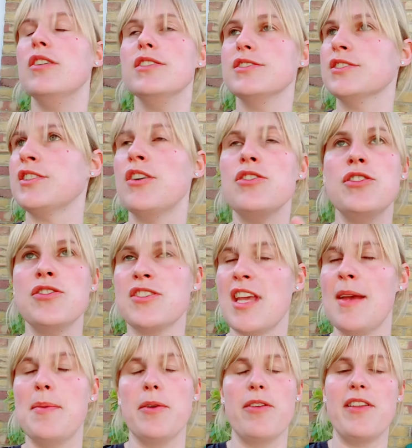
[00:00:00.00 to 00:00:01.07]
don't use
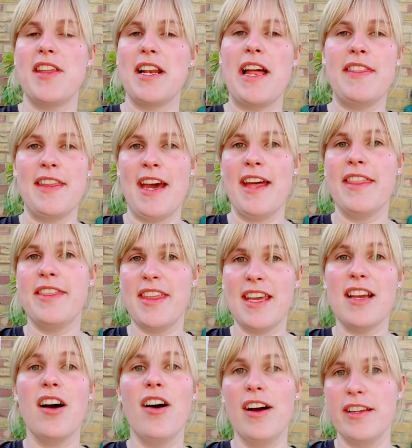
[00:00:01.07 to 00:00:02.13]
kibble or anything like that. Think
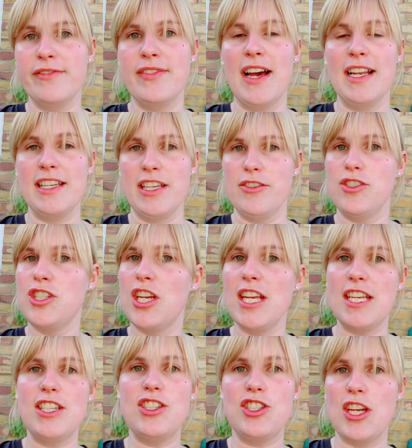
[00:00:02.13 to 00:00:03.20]
high value:
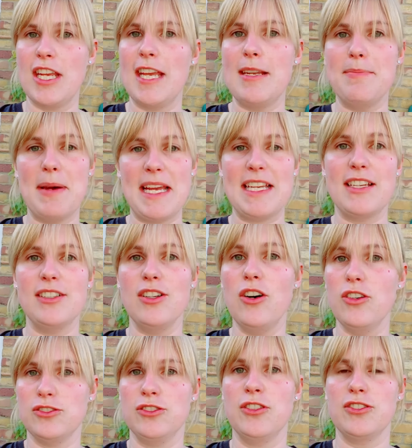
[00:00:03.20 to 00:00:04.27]
cheese, chicken, bacon,
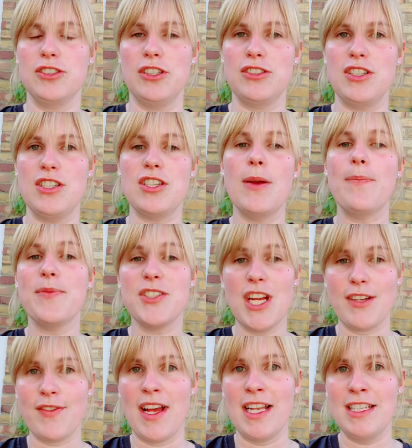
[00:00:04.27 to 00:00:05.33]
hot dog, sausage. Check
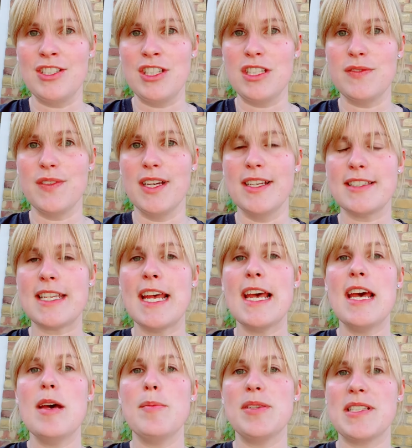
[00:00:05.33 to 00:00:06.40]
for allergies first,
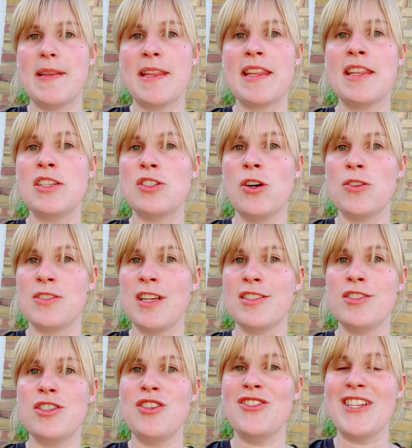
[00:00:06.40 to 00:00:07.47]
but something that the dog
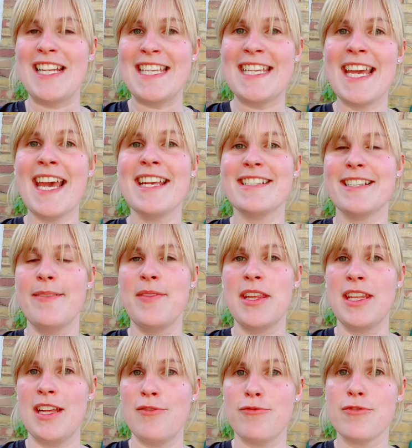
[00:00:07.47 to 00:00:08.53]
doesn't usually get, something that
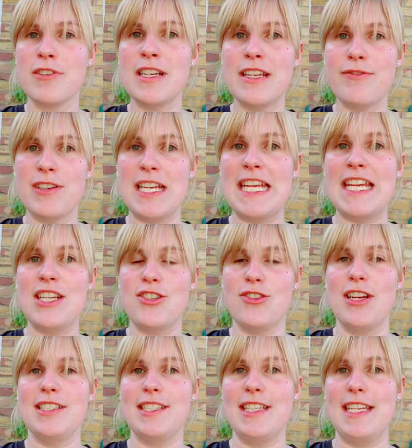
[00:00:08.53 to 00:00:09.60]
they're really
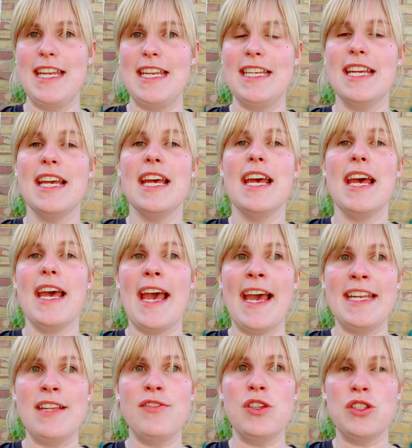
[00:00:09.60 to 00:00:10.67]
interested in.
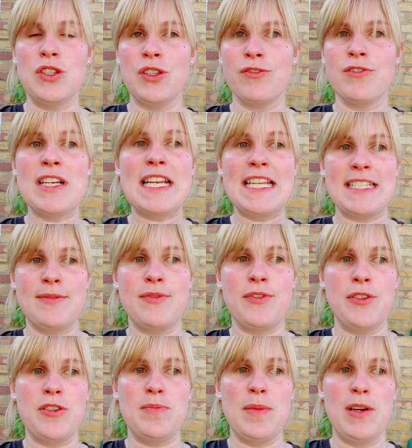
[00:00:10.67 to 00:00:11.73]
And if your dog really isn't
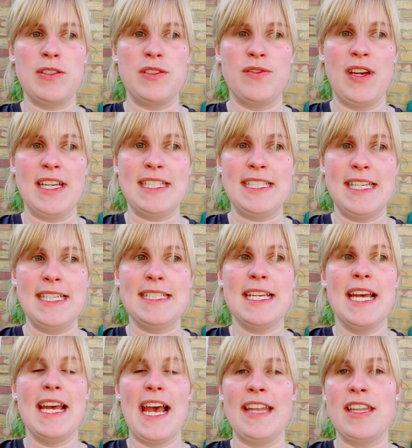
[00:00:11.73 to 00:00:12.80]
food motivated
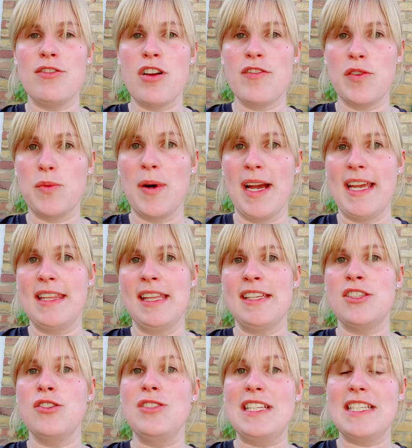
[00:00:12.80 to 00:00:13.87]
and they're overweight, they
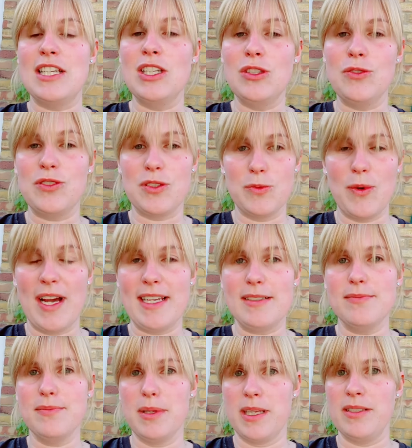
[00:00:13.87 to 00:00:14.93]
do need to lose the weight
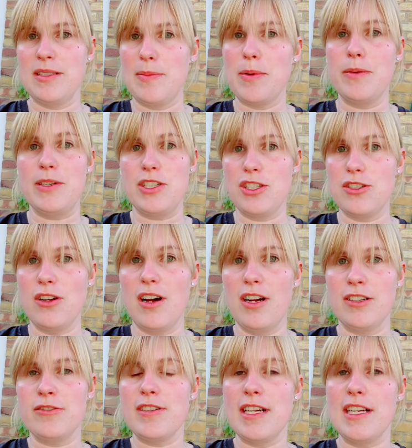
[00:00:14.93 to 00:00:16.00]
because they're probably just not
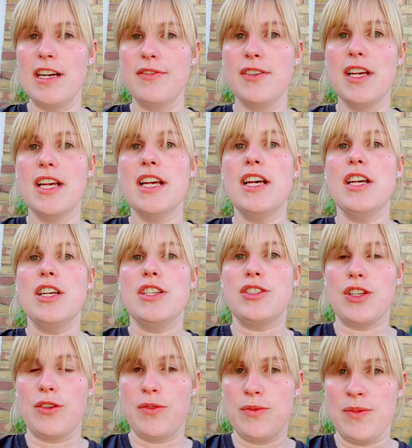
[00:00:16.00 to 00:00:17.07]
hungry enough.
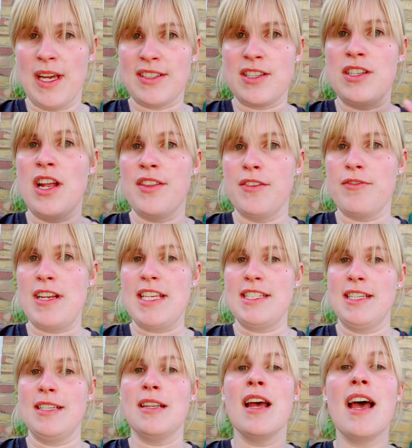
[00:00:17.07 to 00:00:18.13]
So that's another
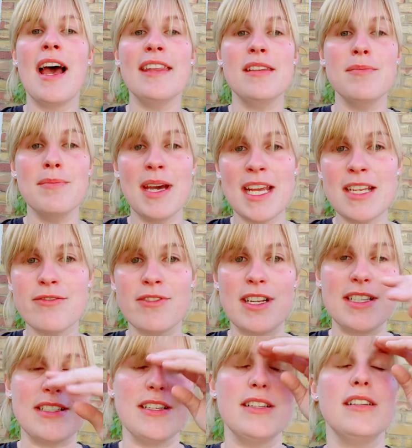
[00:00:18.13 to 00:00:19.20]
reason. And the main
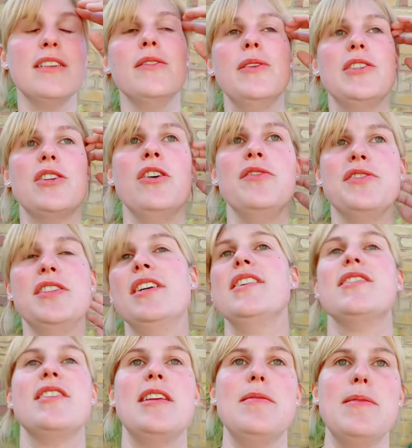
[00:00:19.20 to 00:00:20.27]
reason, which often I
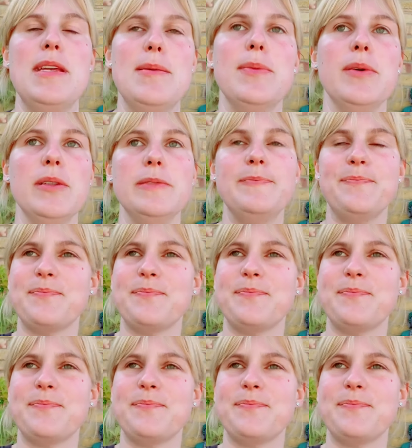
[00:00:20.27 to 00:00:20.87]
see people